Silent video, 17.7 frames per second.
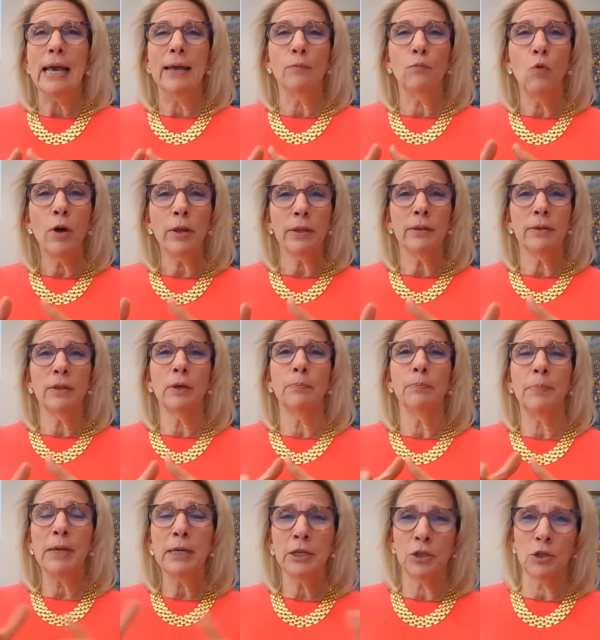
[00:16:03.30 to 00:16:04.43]
And what the
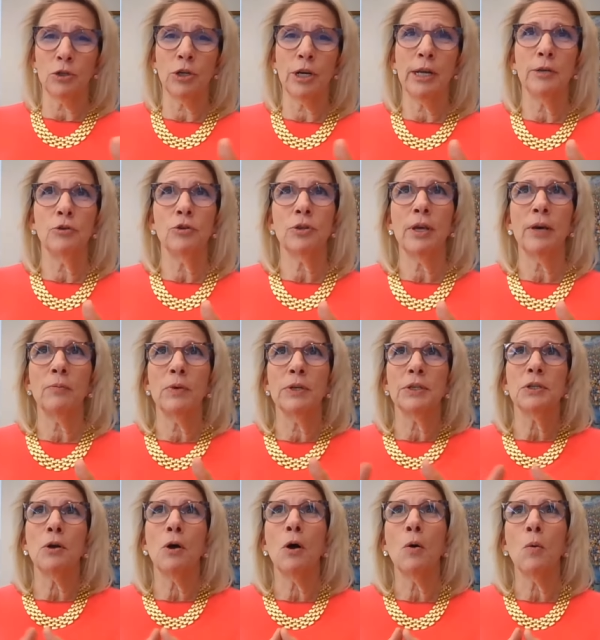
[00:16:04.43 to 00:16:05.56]
biggest change that we
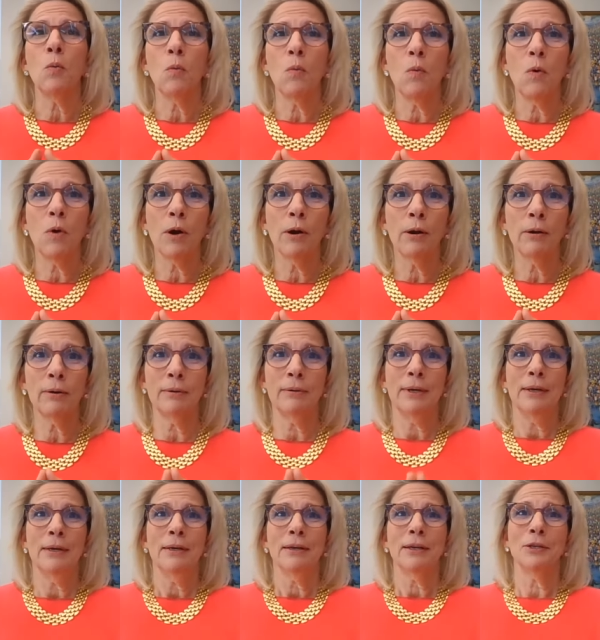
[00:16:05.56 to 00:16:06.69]
saw were
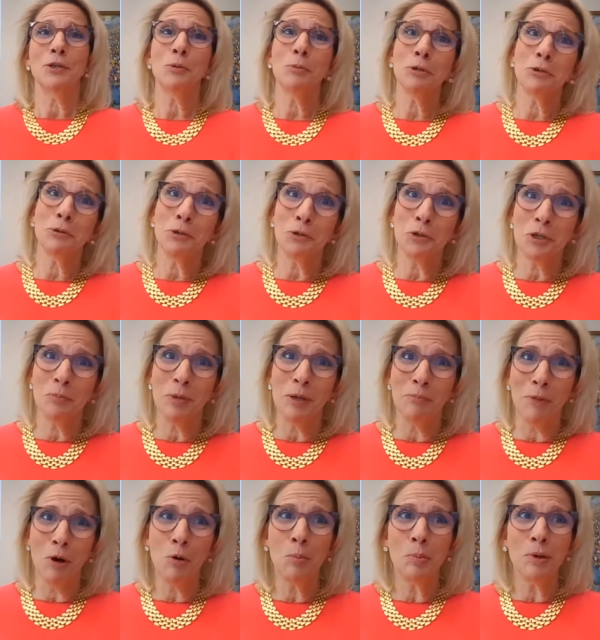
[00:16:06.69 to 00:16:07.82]
consumers who used to be
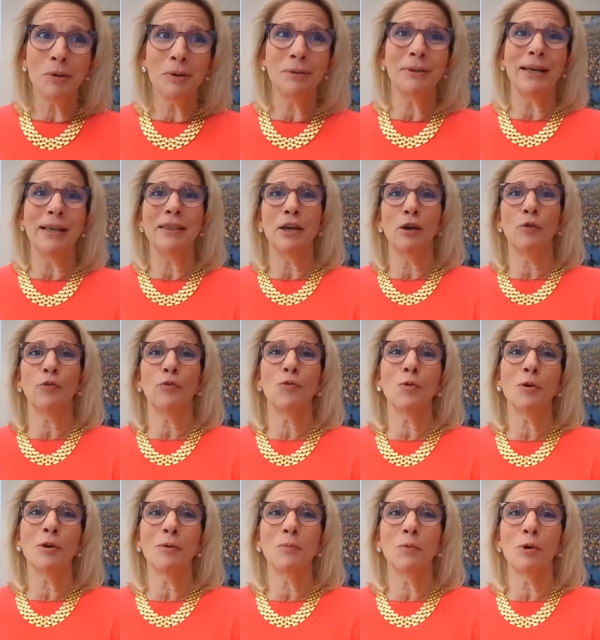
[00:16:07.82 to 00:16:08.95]
mobile and
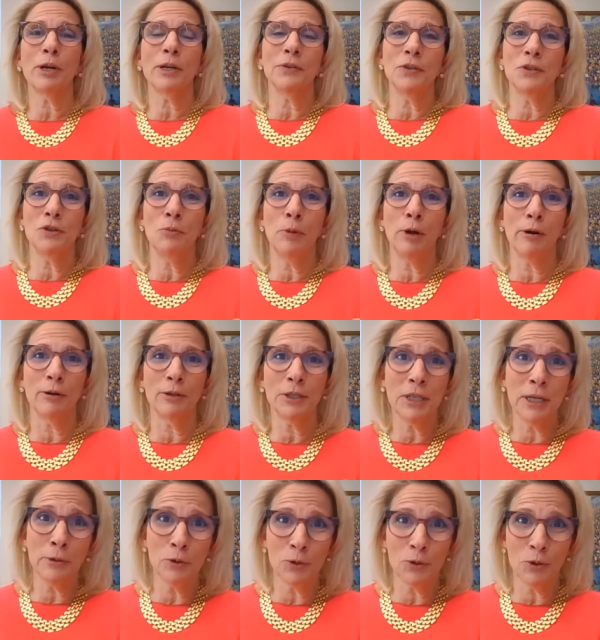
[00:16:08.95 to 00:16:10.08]
therefore were consuming our
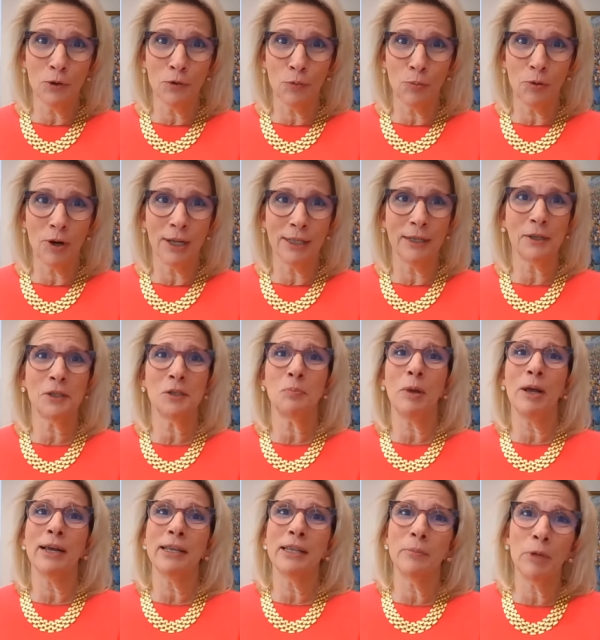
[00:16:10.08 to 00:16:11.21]
single serve products,
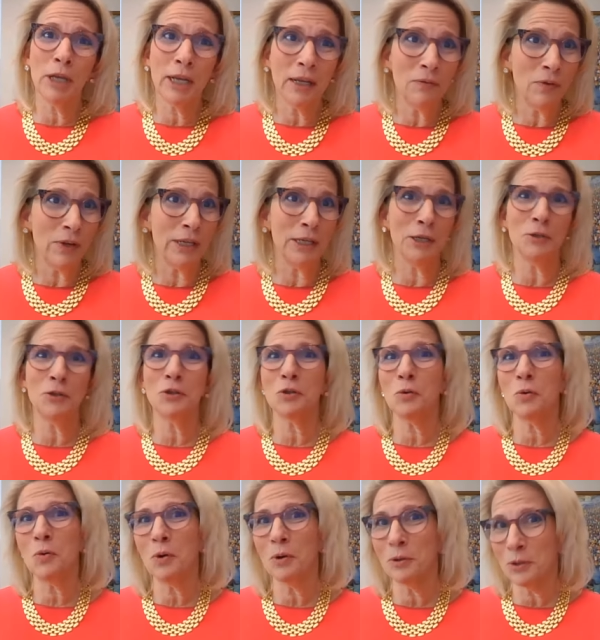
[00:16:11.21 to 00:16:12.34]
buying them in convenience
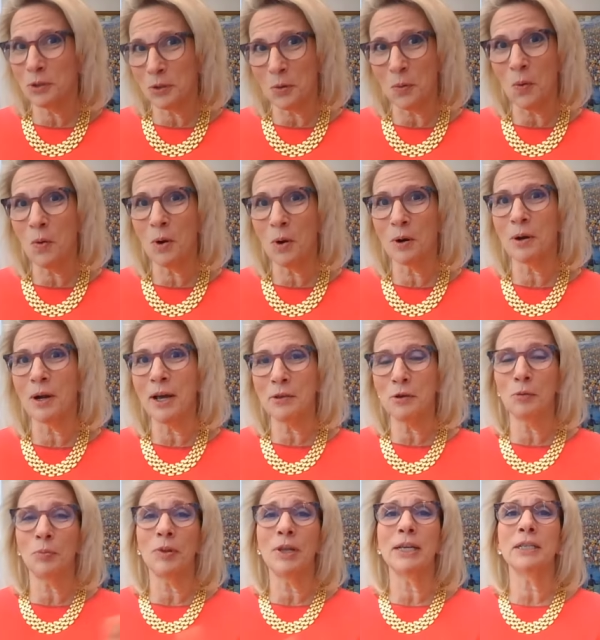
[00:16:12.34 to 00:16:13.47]
stores or
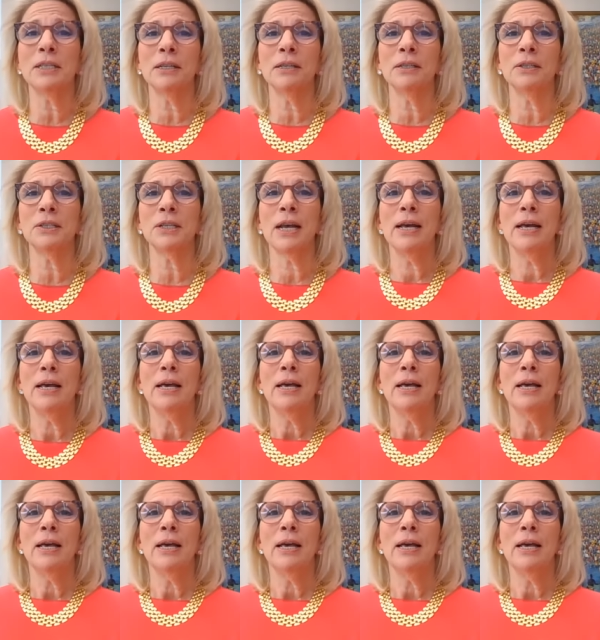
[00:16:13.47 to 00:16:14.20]
other places,